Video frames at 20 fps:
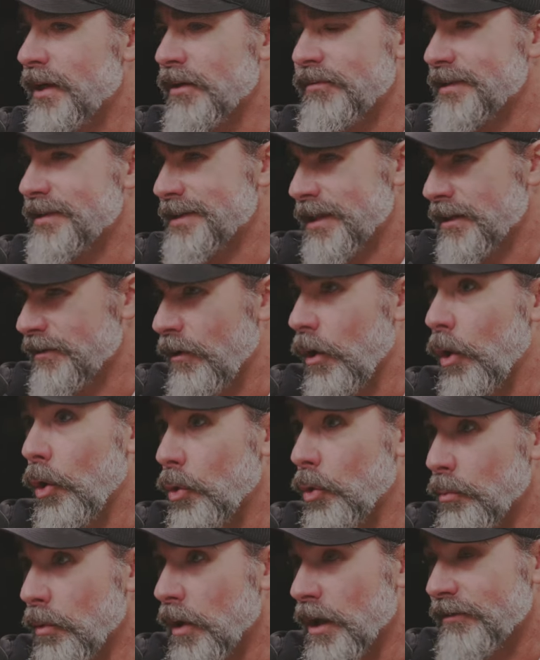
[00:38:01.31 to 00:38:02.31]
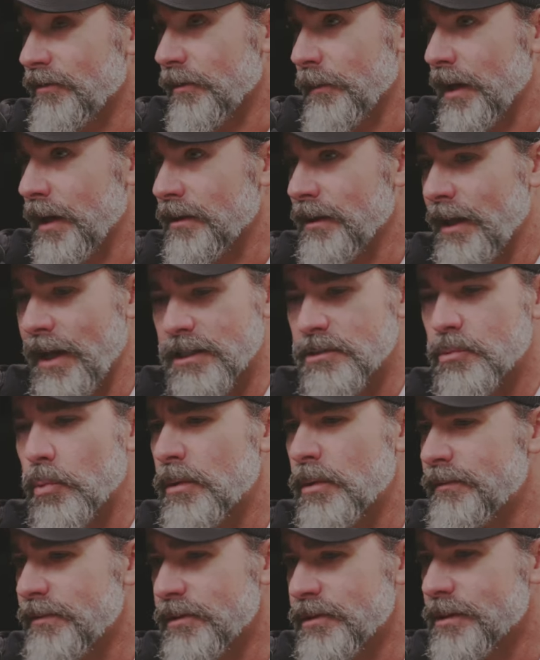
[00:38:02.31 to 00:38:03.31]
if instead of homework for my class,
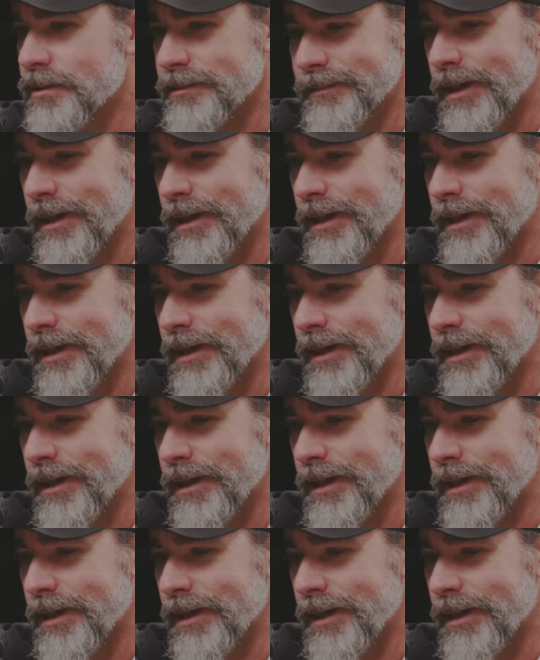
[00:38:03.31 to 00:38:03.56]
what if you just,